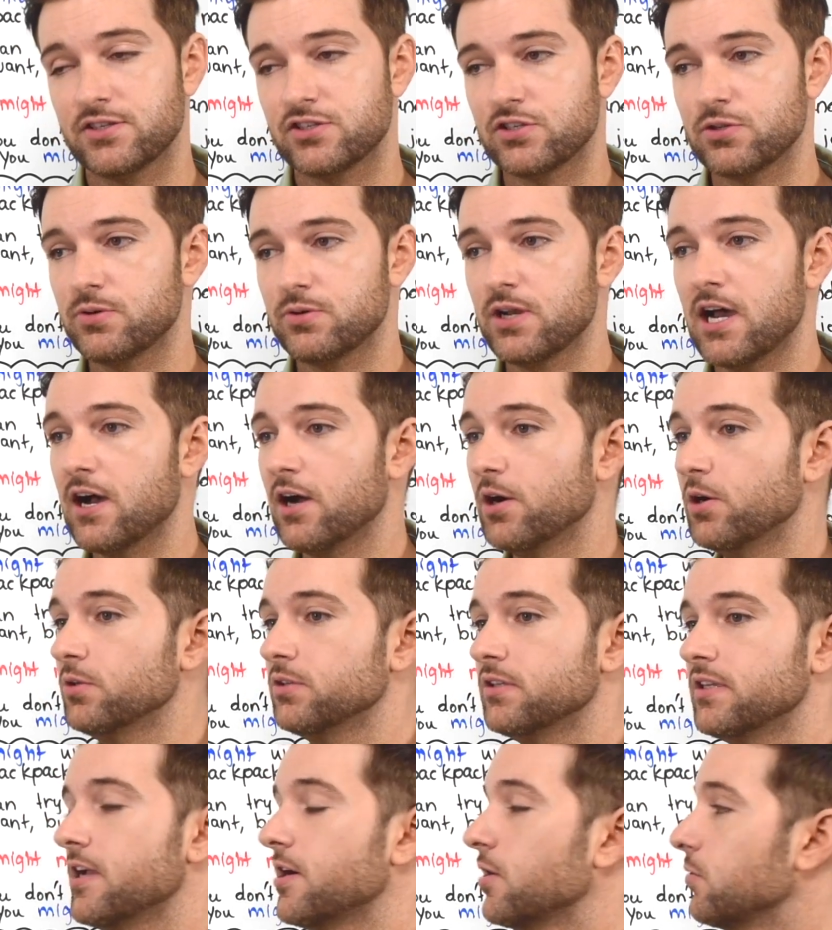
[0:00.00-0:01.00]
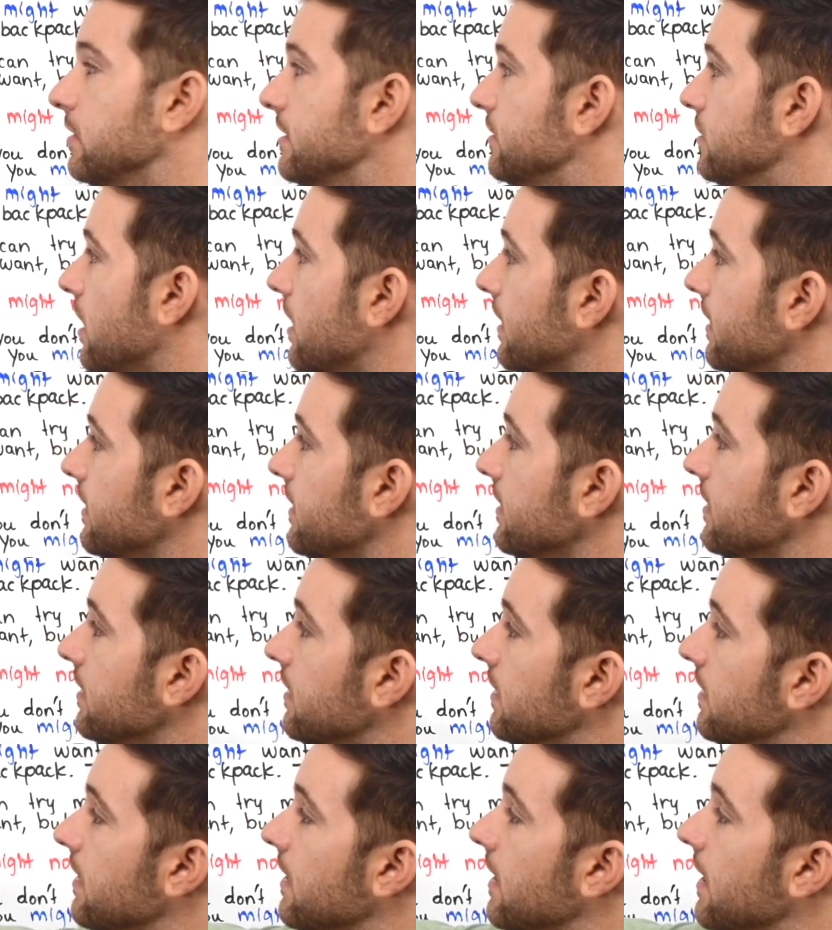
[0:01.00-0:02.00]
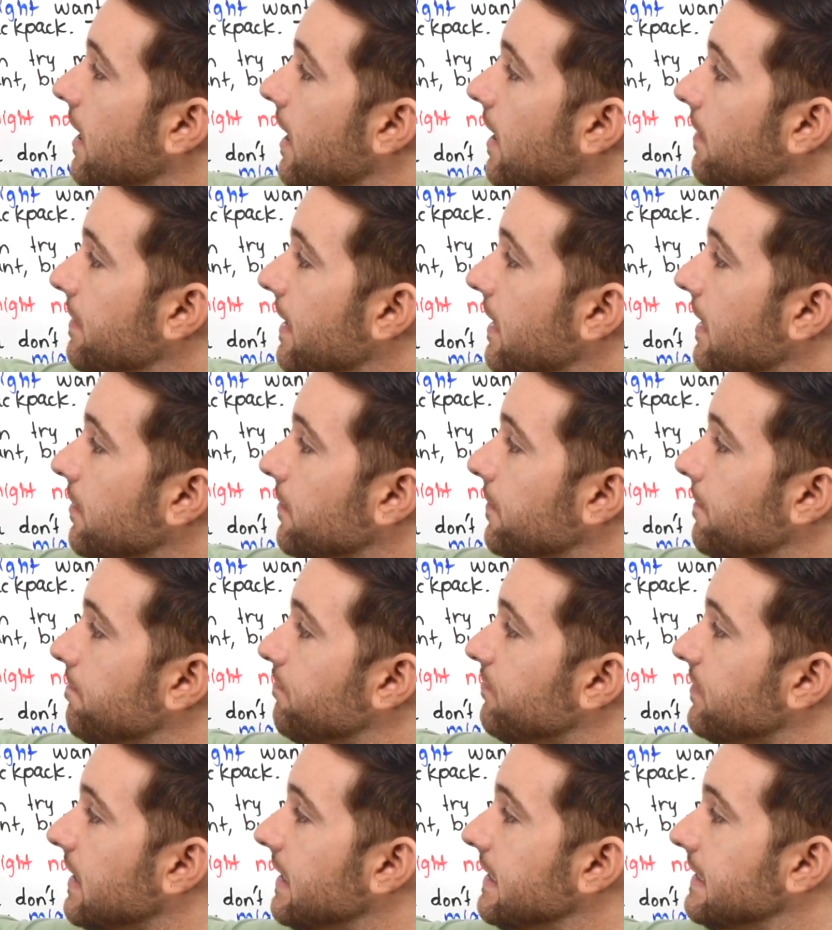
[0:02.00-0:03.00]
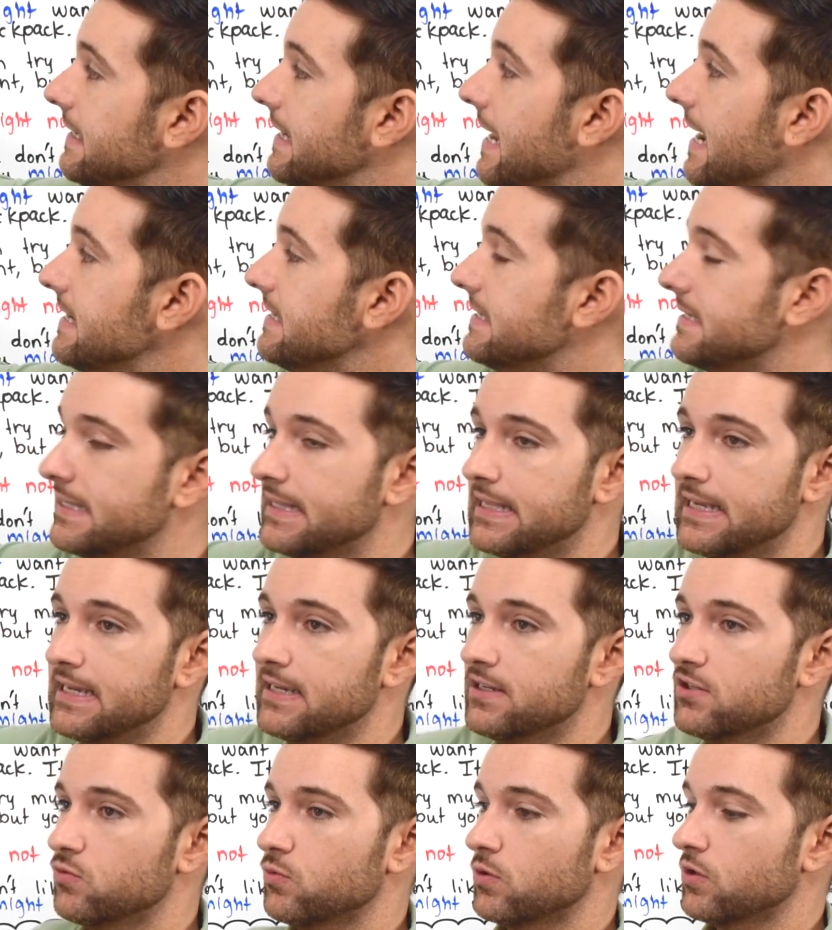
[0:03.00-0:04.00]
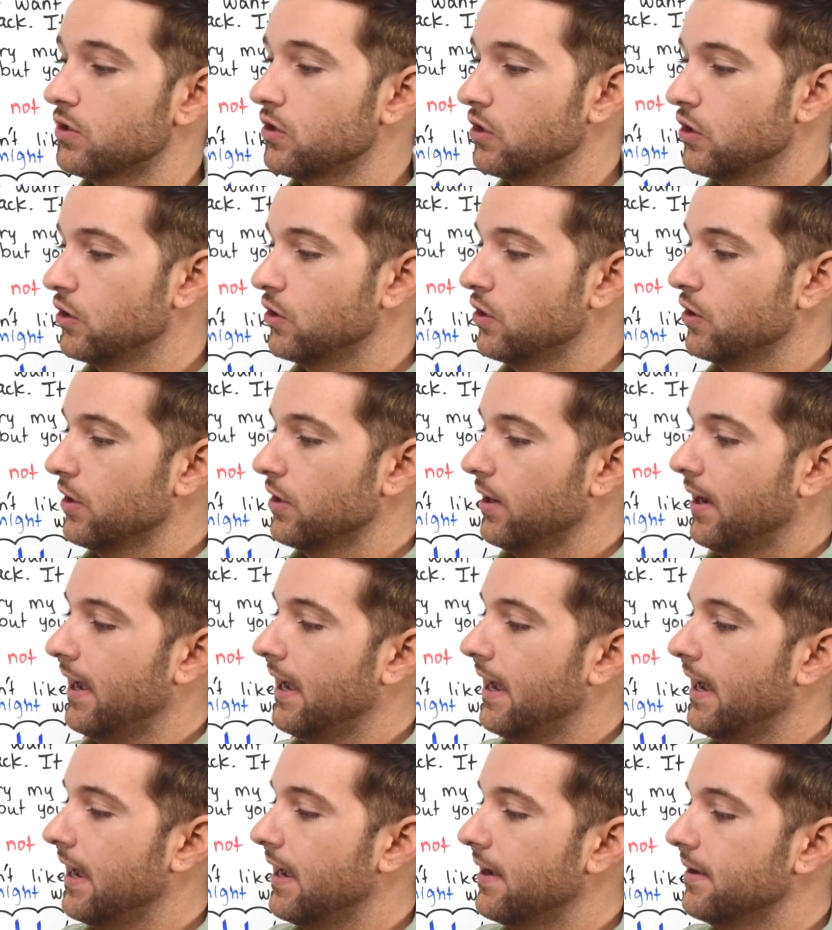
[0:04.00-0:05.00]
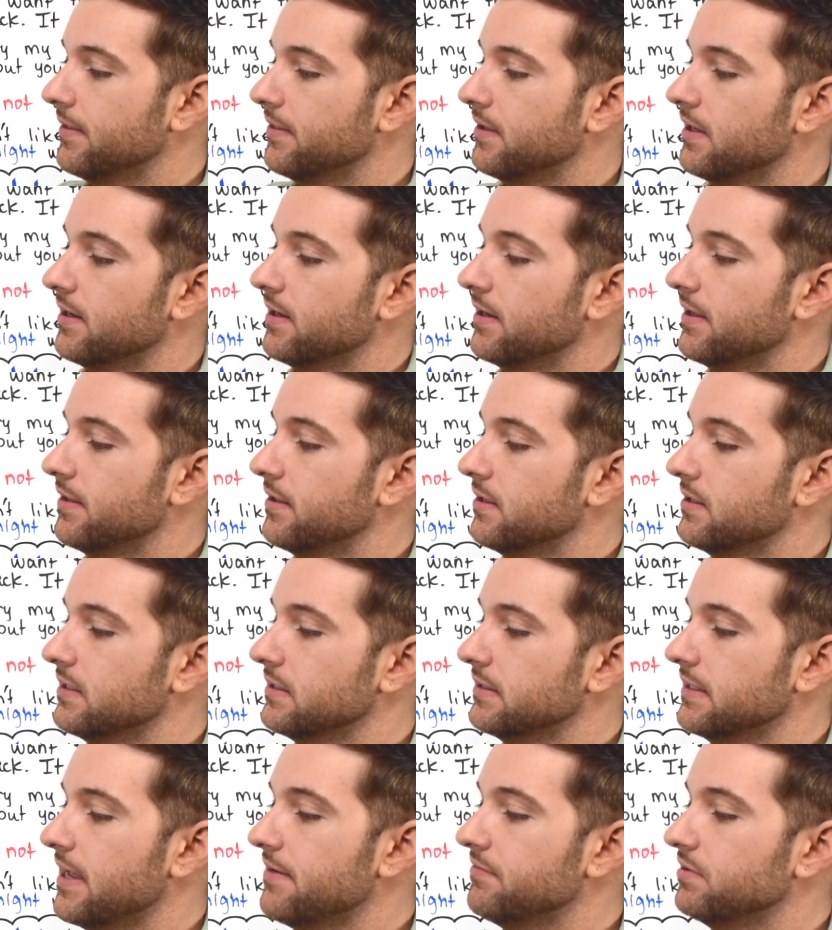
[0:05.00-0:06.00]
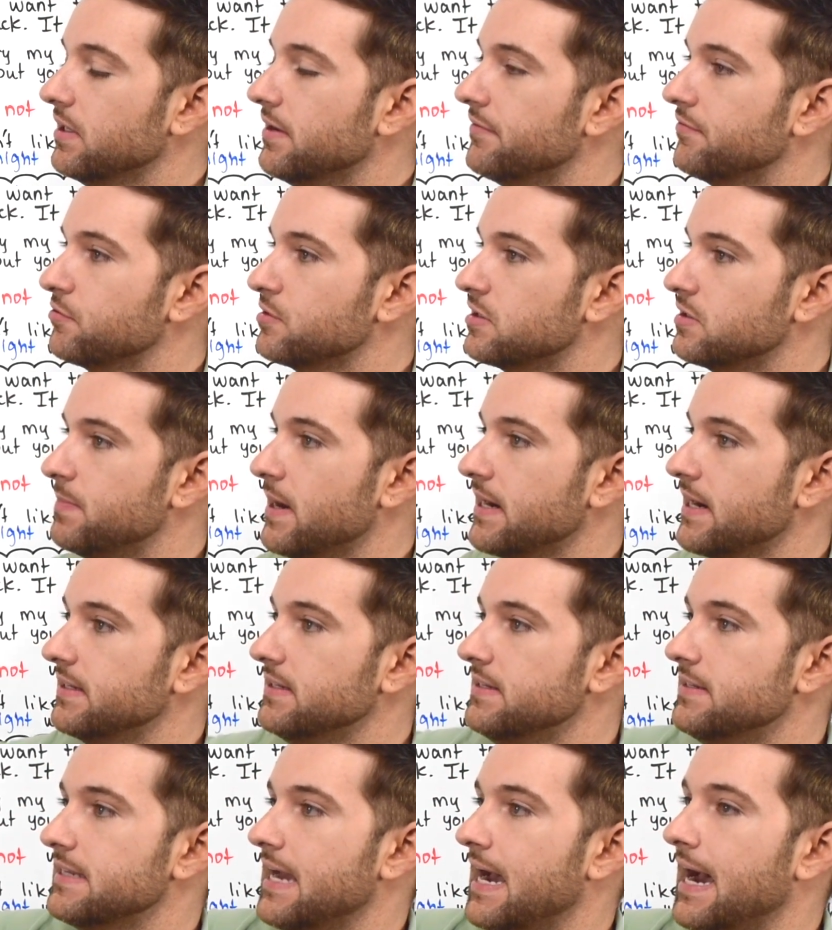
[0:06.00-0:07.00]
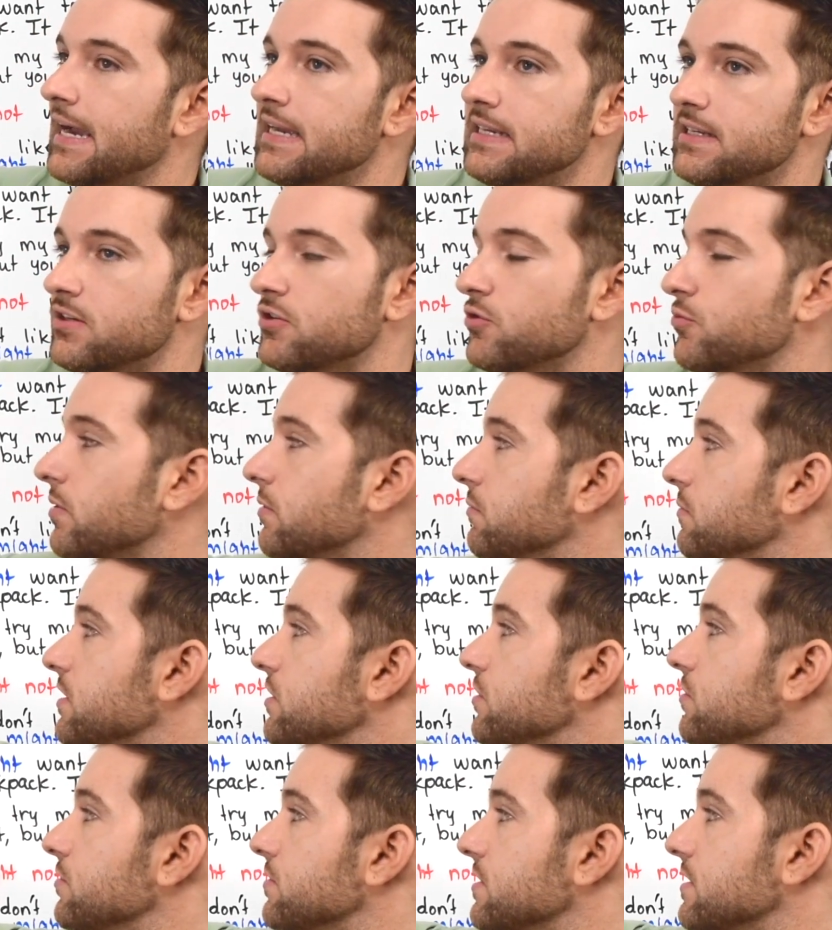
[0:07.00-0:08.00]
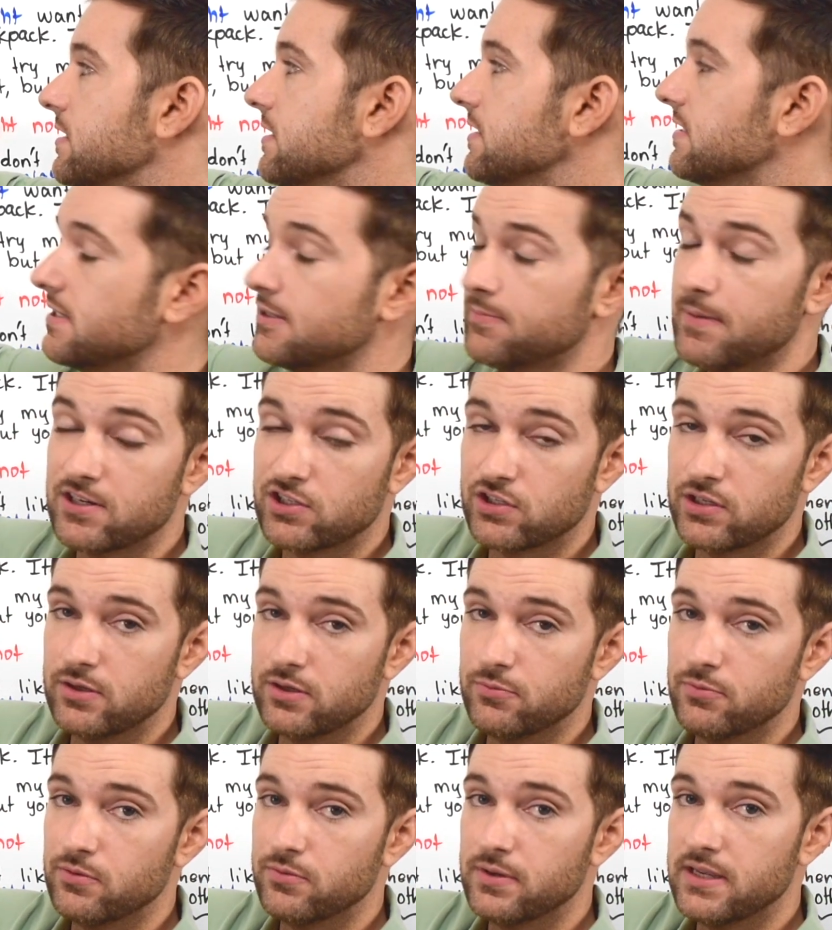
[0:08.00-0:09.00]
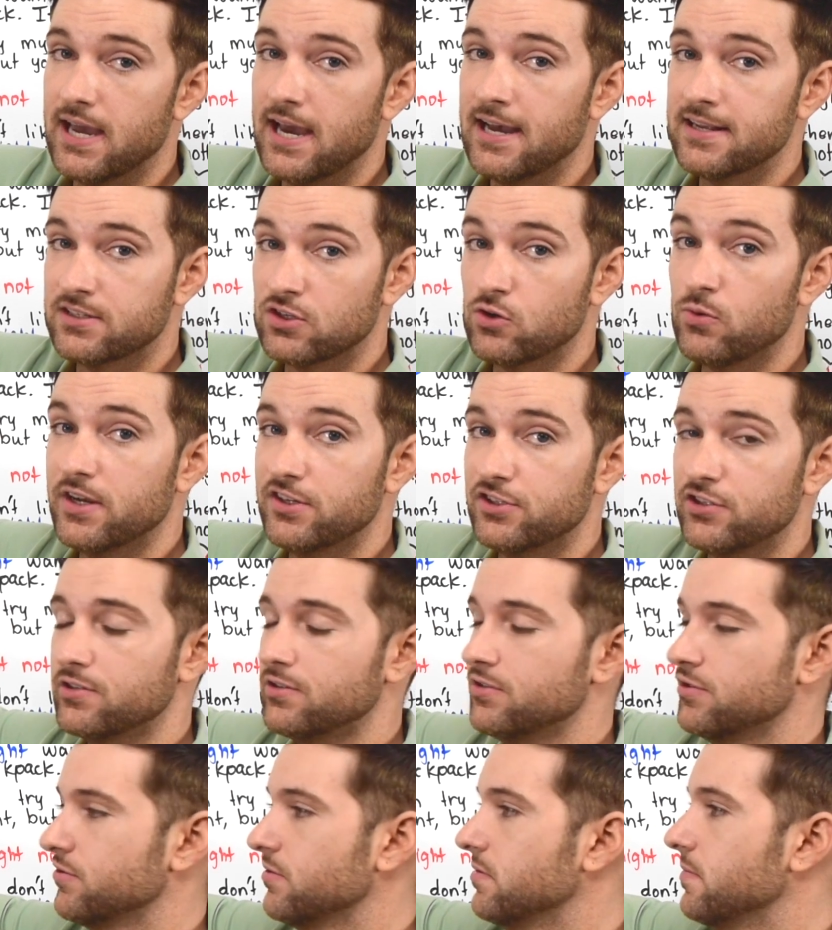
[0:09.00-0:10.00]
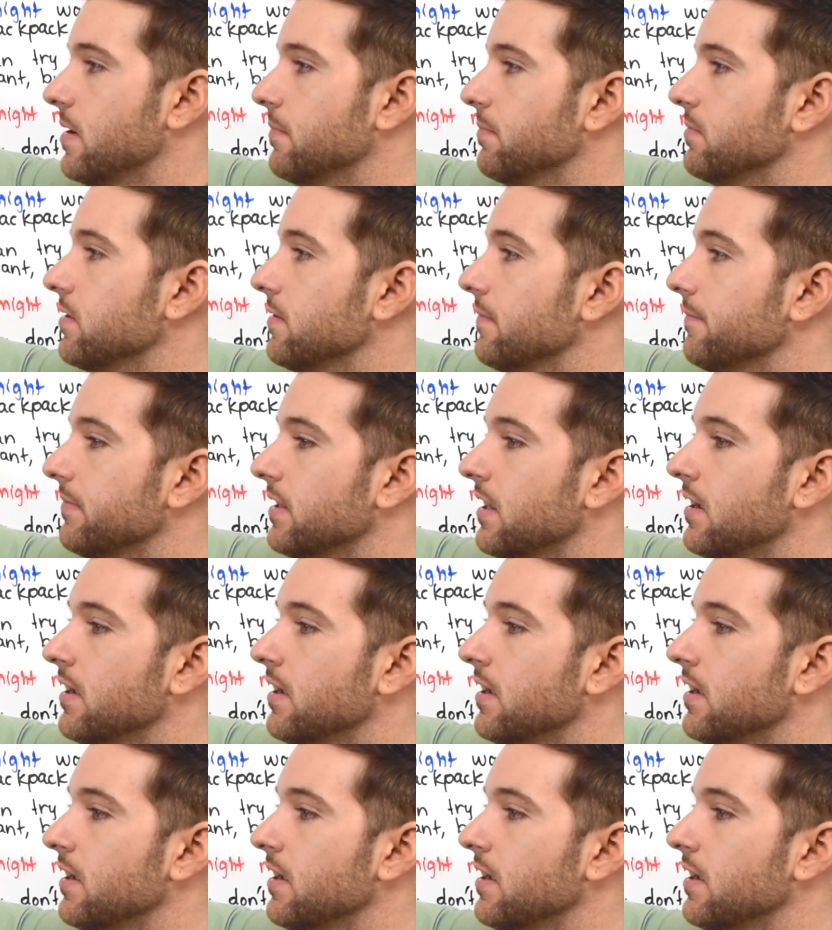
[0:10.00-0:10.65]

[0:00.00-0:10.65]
So not only are we talking about nice things, where the level of respect is heightened when we use this, especially when we ask questions, remember?